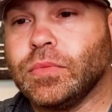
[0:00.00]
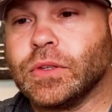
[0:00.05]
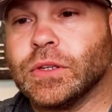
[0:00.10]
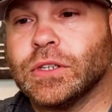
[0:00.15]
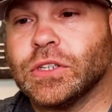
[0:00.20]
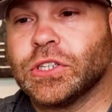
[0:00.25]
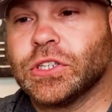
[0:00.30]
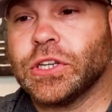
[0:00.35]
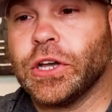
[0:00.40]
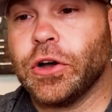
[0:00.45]

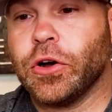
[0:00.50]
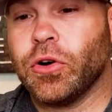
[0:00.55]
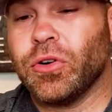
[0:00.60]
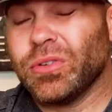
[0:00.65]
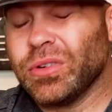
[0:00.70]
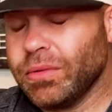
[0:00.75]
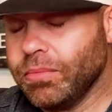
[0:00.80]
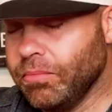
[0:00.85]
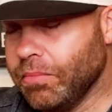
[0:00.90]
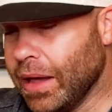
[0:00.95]

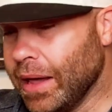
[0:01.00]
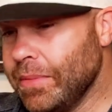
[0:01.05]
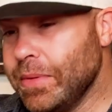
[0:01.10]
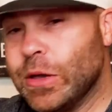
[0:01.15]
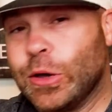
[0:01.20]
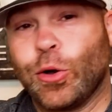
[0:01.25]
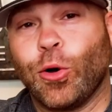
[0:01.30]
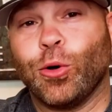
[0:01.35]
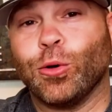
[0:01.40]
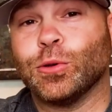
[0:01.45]
So maybe
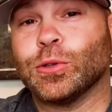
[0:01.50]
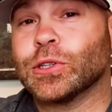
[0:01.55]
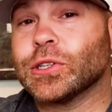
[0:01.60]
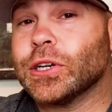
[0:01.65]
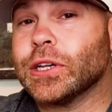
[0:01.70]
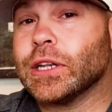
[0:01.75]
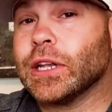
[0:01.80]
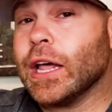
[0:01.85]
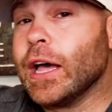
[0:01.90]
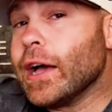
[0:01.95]
Cole's
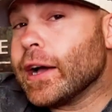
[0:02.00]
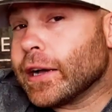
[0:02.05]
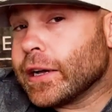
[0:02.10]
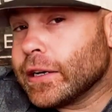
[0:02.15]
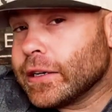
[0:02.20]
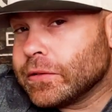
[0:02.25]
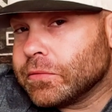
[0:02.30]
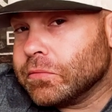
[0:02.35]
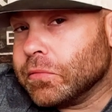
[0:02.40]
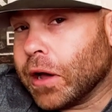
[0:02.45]
good luck.
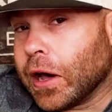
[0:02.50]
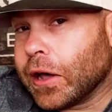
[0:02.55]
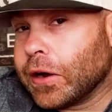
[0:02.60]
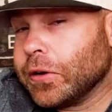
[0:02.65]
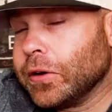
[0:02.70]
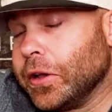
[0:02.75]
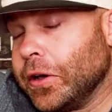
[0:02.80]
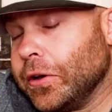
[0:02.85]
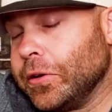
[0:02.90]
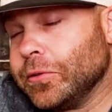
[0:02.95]
I
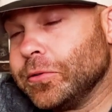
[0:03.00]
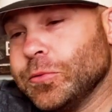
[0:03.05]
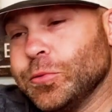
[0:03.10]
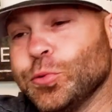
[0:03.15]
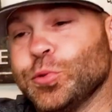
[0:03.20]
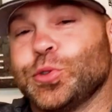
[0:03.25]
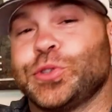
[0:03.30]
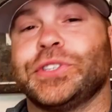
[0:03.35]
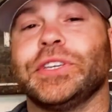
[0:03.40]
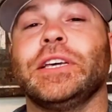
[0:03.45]
don't know.
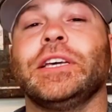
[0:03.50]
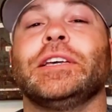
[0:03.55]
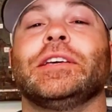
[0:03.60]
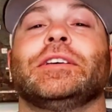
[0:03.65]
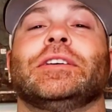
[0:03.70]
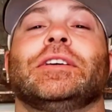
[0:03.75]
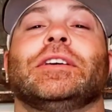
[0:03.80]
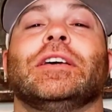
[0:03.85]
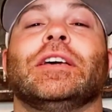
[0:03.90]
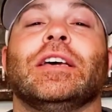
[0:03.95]
We'll
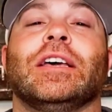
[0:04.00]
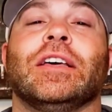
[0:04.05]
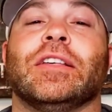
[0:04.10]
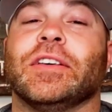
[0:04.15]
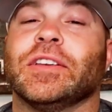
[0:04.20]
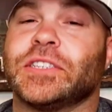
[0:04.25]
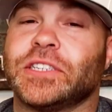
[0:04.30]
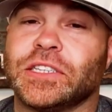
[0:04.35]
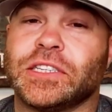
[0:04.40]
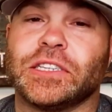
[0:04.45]
see.
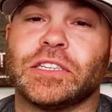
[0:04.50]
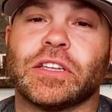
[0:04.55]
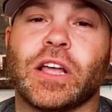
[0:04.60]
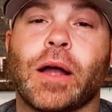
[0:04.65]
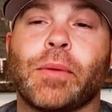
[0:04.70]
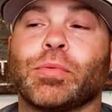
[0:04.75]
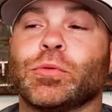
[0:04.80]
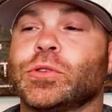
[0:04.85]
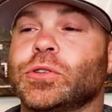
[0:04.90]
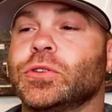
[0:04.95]
This is his
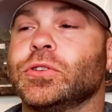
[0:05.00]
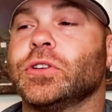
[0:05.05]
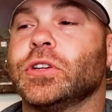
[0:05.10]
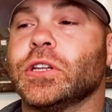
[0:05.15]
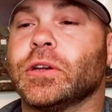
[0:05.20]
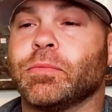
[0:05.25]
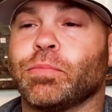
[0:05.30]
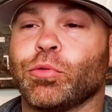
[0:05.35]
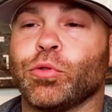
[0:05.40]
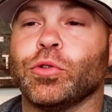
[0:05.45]
opportunity
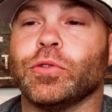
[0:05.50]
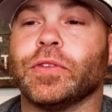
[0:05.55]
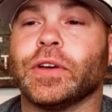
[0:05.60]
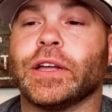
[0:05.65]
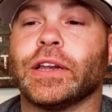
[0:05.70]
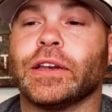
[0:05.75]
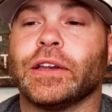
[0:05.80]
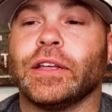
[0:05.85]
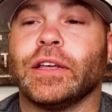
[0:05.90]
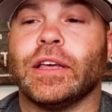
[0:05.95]
to prove
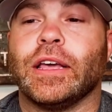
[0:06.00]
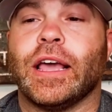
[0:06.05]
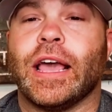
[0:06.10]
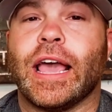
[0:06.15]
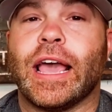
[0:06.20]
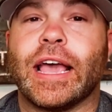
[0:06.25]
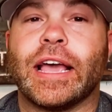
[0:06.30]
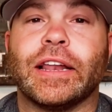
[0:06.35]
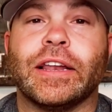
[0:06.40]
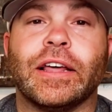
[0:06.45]
it
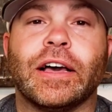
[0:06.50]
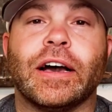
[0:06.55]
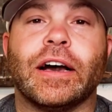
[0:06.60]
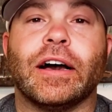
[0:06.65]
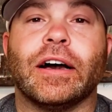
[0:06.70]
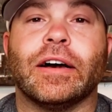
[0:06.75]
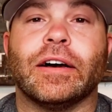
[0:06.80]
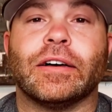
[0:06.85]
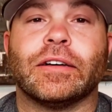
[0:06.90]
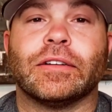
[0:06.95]

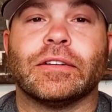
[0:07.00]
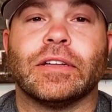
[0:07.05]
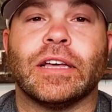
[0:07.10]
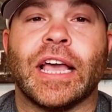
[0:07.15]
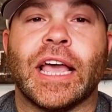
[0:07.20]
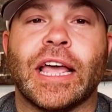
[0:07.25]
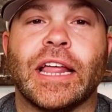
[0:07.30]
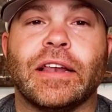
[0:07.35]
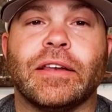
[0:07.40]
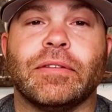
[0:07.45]

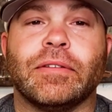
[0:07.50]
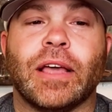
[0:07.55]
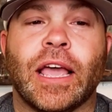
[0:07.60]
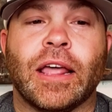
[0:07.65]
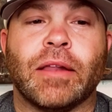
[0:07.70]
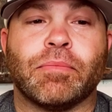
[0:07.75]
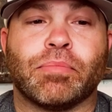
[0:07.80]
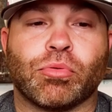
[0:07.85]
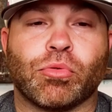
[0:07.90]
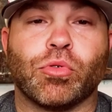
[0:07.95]

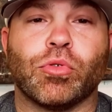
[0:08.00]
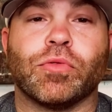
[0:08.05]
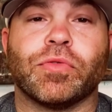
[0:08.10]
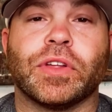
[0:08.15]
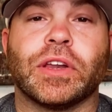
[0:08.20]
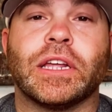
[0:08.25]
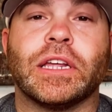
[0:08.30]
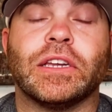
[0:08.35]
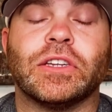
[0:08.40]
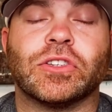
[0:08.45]
and prove
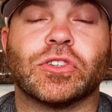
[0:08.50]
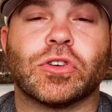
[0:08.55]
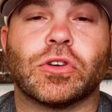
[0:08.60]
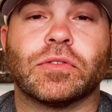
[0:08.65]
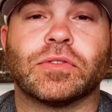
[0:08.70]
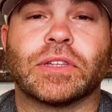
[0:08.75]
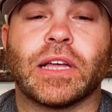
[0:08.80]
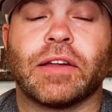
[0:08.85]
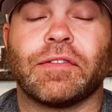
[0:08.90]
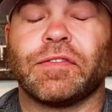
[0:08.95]
that he
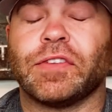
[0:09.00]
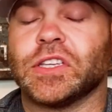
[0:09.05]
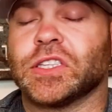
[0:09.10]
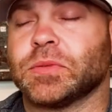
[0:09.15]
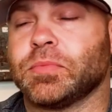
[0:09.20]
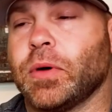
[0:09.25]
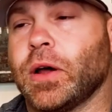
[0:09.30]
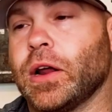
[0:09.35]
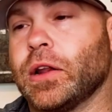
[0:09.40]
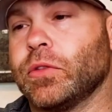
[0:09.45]
deserves that fifth
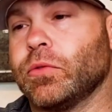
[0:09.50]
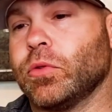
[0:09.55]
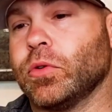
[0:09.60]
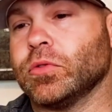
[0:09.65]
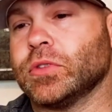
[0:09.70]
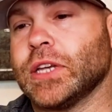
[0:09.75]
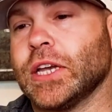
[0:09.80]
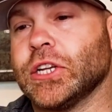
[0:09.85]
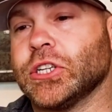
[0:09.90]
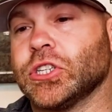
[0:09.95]
spot on the
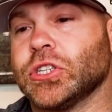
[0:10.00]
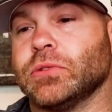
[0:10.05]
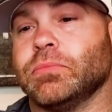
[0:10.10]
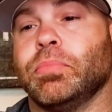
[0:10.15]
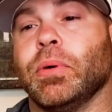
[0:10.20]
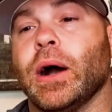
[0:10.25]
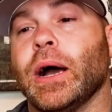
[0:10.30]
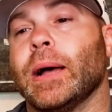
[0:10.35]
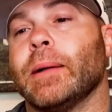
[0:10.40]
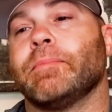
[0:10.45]
rotation.
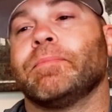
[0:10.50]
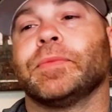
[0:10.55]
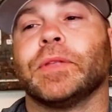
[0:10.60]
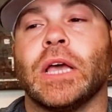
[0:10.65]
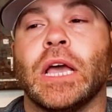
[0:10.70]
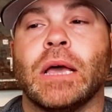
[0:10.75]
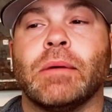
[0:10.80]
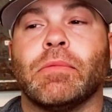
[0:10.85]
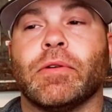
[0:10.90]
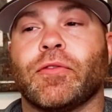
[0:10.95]
But
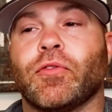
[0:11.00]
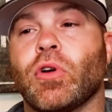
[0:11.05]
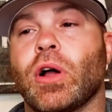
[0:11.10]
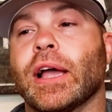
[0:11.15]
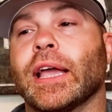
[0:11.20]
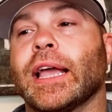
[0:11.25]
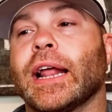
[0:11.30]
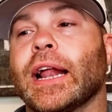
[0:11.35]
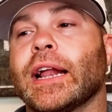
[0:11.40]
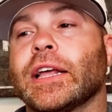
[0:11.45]
before
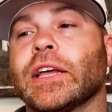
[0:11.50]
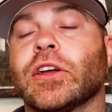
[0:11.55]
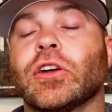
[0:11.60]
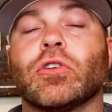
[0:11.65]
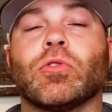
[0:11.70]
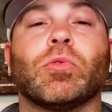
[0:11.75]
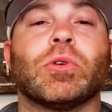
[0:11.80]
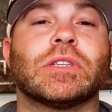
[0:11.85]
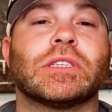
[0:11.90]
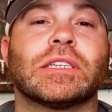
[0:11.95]
I get out of
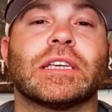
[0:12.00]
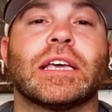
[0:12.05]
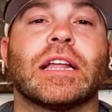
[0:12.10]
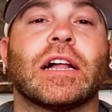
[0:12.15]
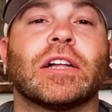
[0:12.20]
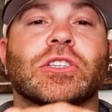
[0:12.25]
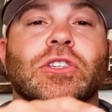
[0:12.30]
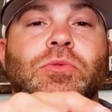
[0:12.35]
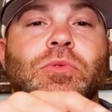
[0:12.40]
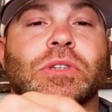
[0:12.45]
here, once again,
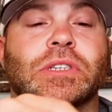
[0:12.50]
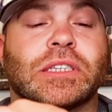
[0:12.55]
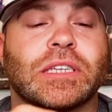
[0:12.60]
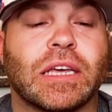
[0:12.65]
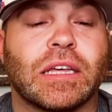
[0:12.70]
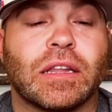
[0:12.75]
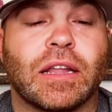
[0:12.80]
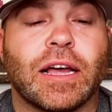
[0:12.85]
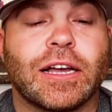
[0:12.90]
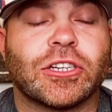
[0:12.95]
I just want to
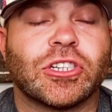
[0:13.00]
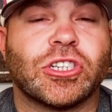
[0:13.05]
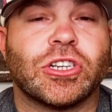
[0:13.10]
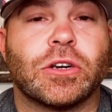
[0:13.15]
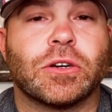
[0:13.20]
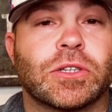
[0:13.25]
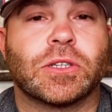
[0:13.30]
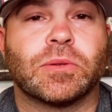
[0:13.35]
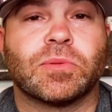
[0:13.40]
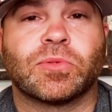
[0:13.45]
say like,
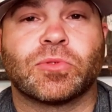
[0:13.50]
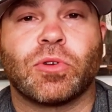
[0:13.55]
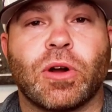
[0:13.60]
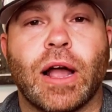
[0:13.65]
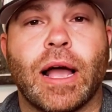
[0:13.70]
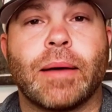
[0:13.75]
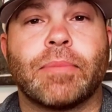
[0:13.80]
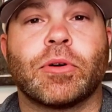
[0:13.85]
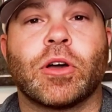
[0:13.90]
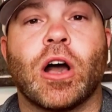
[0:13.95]
share,
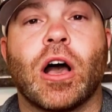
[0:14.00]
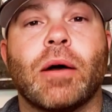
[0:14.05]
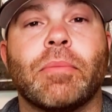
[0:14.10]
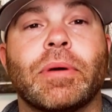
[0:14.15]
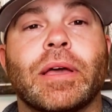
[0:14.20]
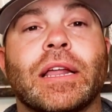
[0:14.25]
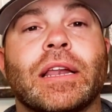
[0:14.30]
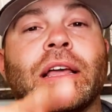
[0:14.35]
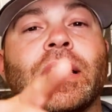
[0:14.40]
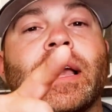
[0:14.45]
subscribe,
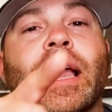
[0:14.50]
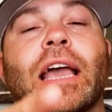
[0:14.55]
comment.